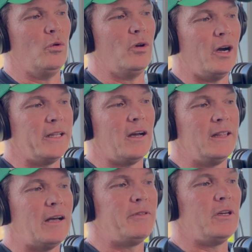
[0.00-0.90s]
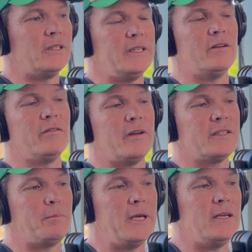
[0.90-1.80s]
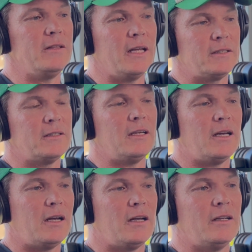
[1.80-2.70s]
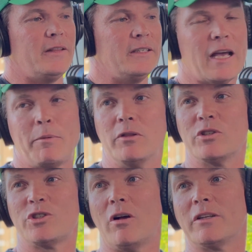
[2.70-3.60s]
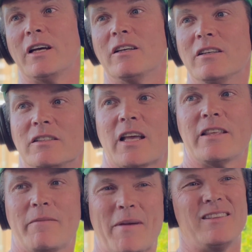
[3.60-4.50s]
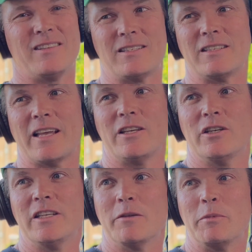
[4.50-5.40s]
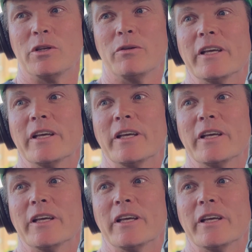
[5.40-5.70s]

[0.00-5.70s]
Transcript: I love the idea of us being that the tap on the shoulder and say, mate, this is how you need to be doing it.